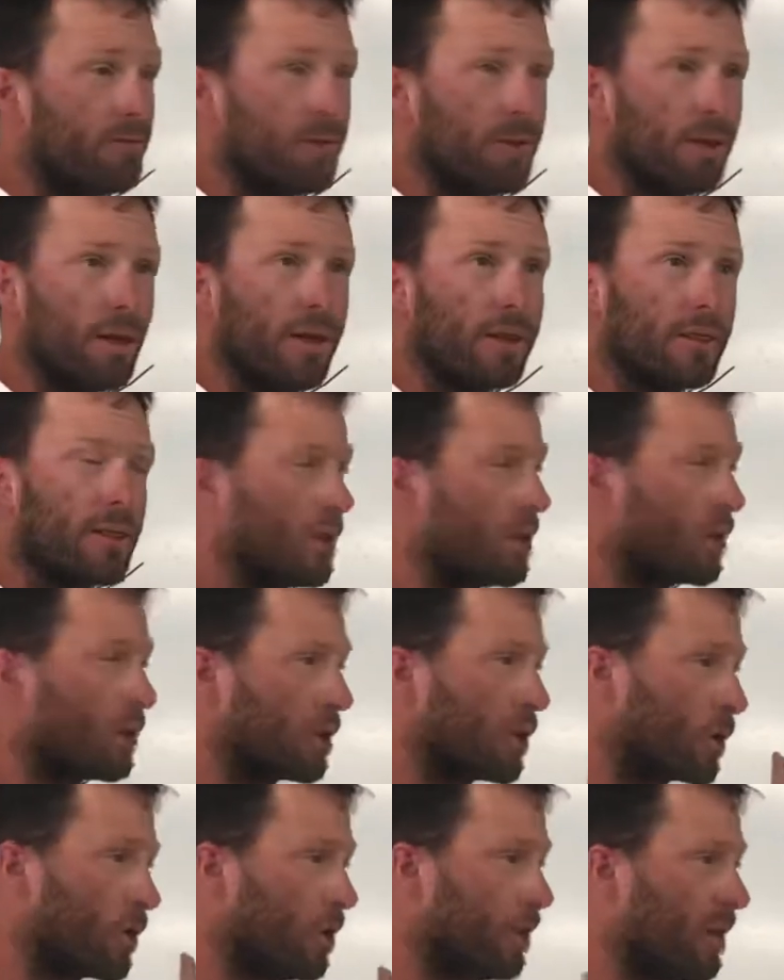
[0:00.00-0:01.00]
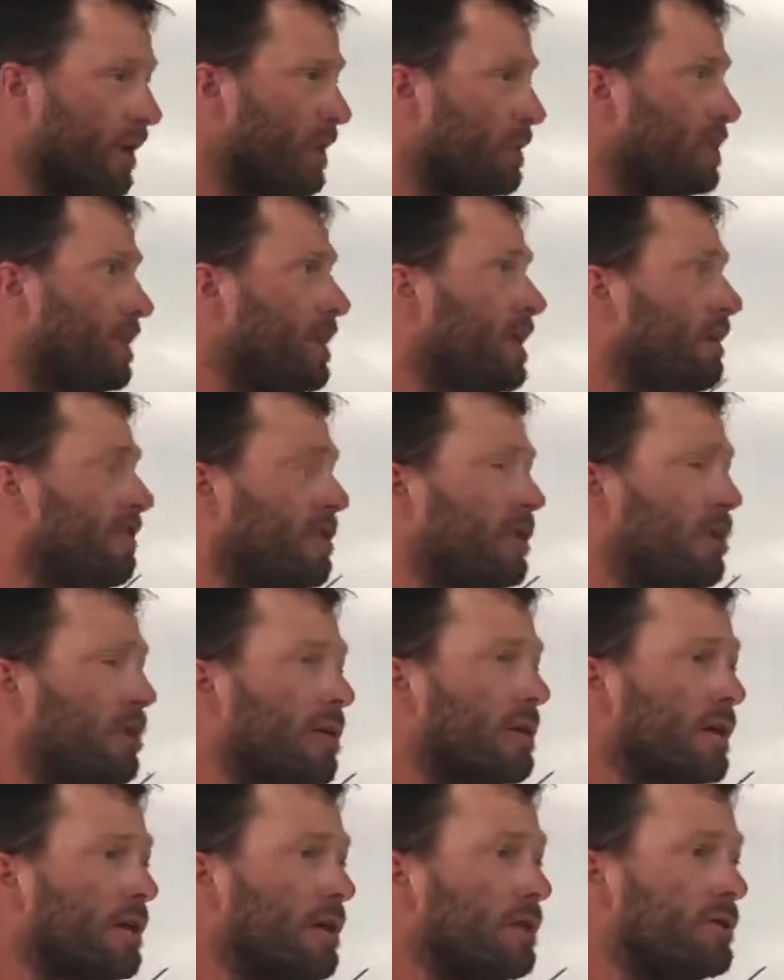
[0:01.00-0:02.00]
Like, the current, it didn't even
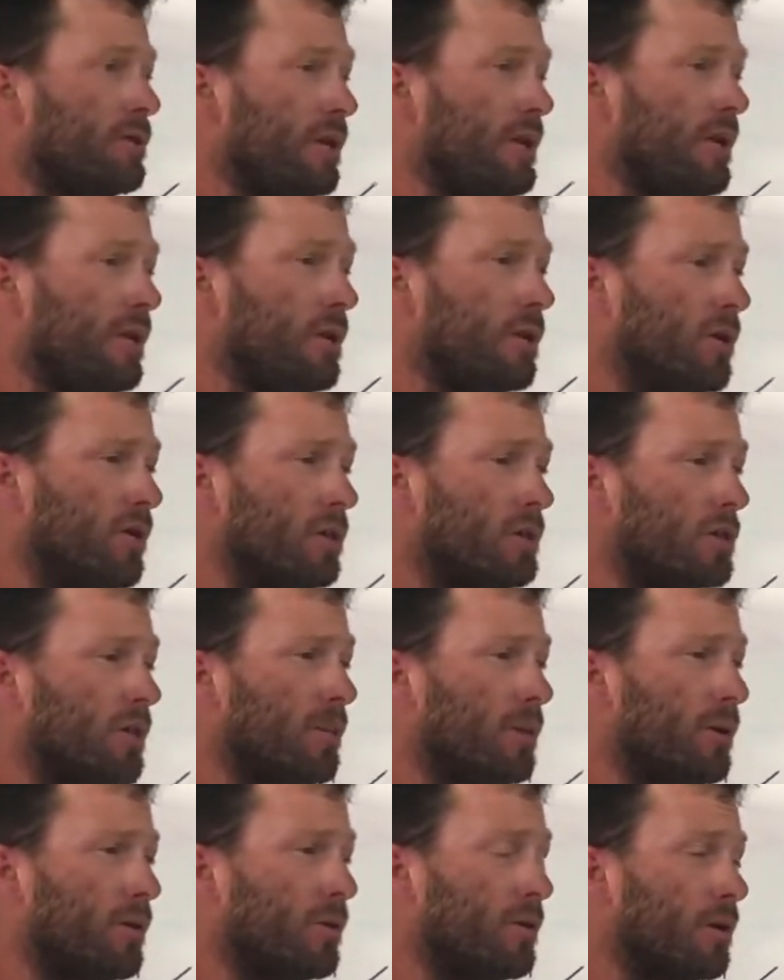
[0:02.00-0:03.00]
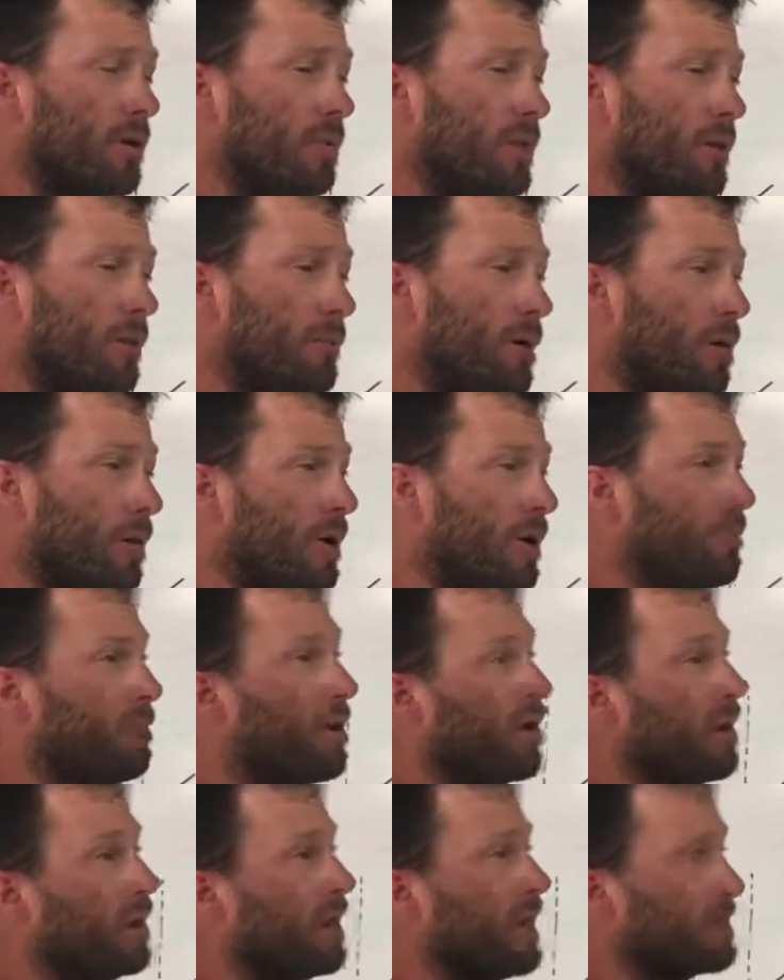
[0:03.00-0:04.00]
look like there was any current streaming with the committee boat. And
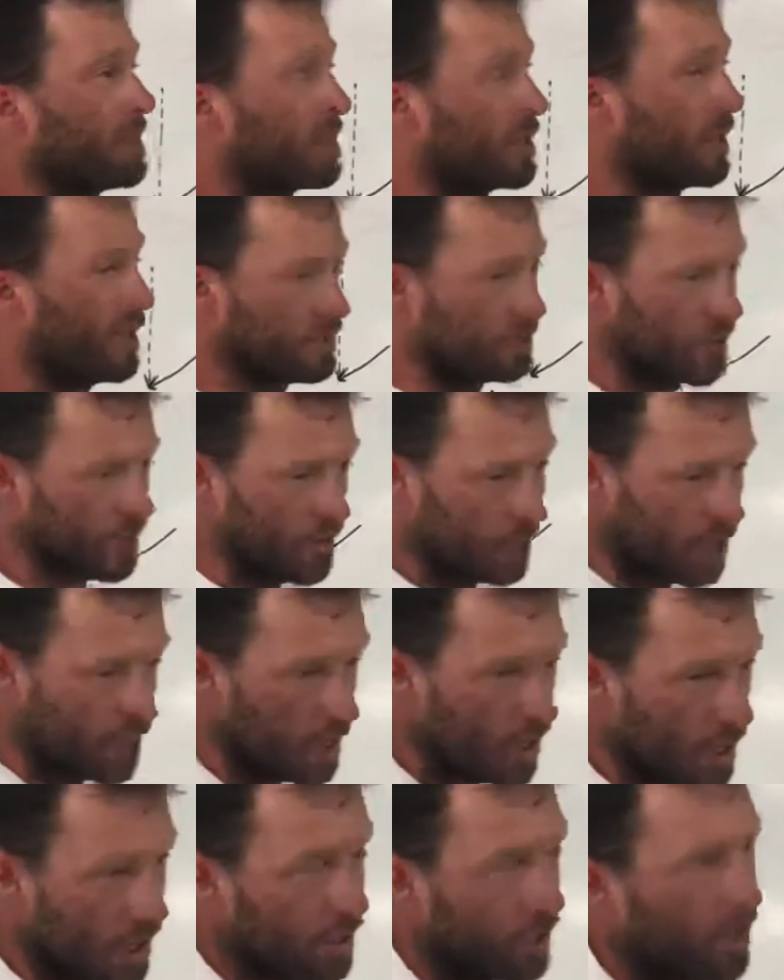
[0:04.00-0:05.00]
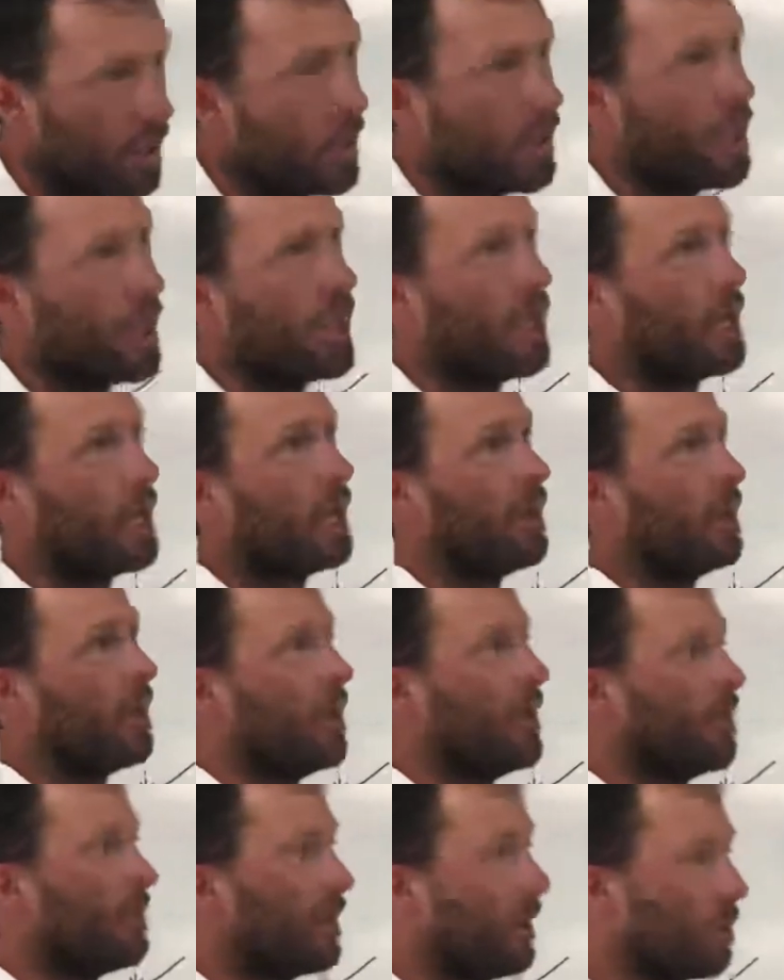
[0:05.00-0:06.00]
part of that's because
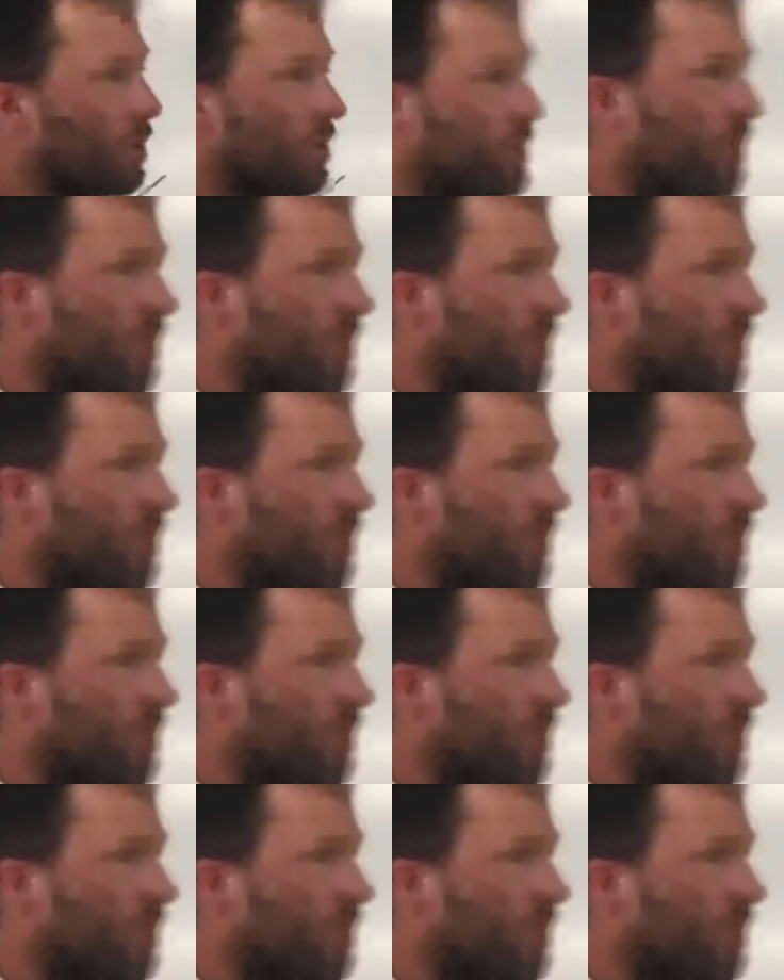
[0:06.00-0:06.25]
they were